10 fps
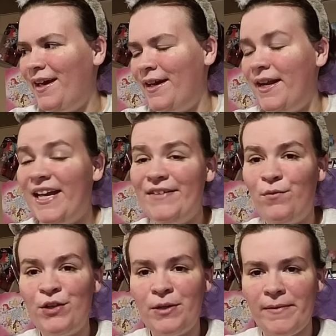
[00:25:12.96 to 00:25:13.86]
and I gave
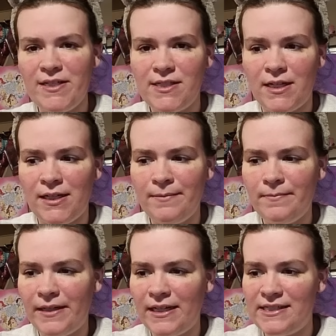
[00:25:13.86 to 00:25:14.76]
one to my son
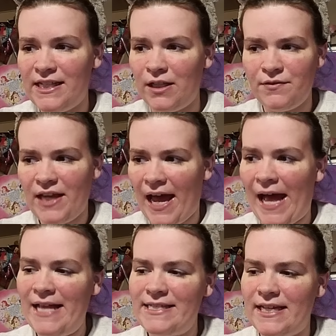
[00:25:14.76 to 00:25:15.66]
because he loves
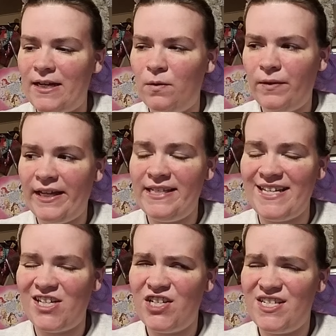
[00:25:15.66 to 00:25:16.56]
cats. I don't think he's
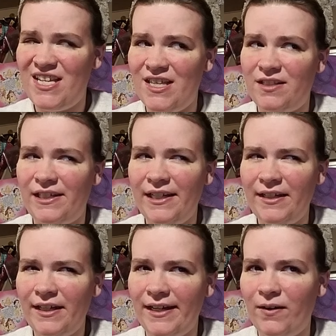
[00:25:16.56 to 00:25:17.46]
actually seen The Lion
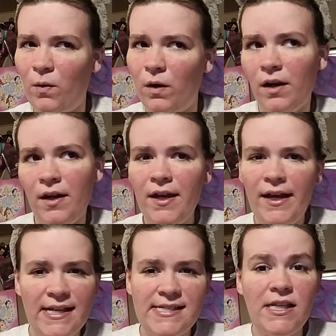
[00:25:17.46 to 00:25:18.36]
King or
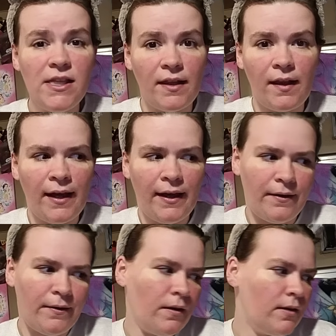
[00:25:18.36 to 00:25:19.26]
he's seen The Lion
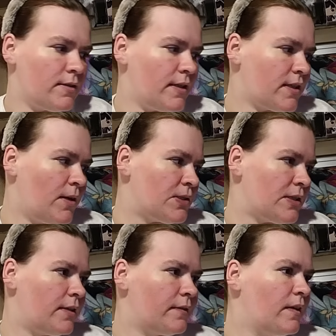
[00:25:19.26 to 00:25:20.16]
Guard, so that's close
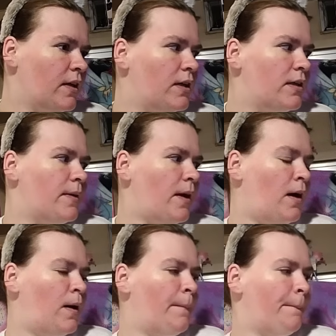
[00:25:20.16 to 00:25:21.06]
enough.
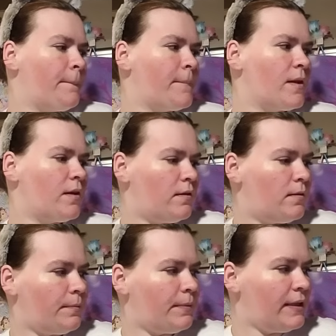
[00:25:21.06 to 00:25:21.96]
Um,
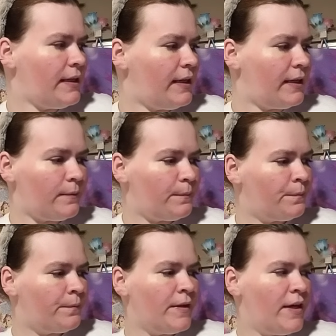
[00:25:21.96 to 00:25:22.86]
but yeah.
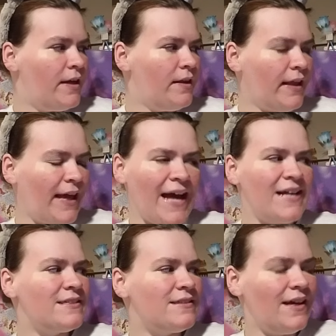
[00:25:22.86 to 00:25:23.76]
The
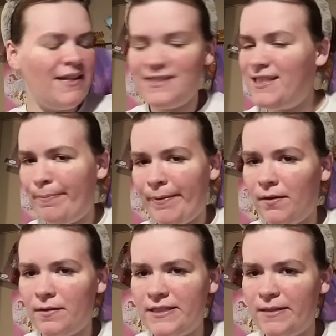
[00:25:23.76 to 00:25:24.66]
cat's like sleeping
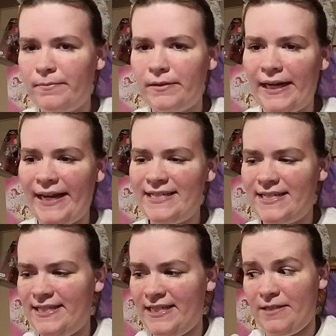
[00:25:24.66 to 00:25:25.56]
on Simba, I guess
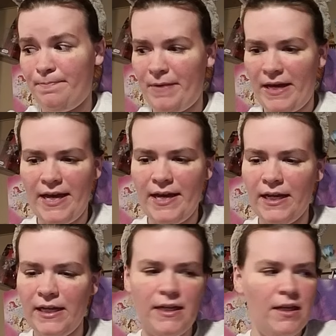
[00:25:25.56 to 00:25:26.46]
because he's
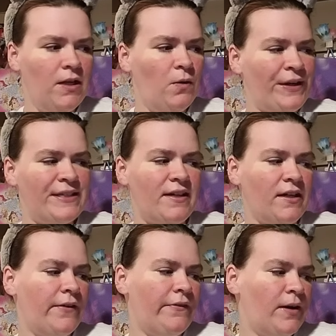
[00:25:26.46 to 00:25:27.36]
big and he's not
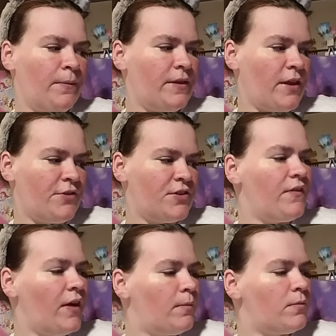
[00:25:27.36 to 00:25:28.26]
covered up with other
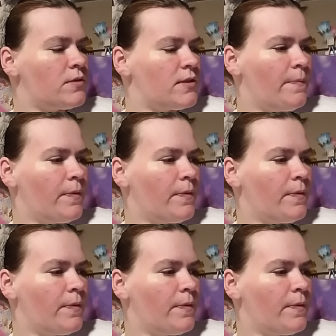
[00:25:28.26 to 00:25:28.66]
stuffed animals.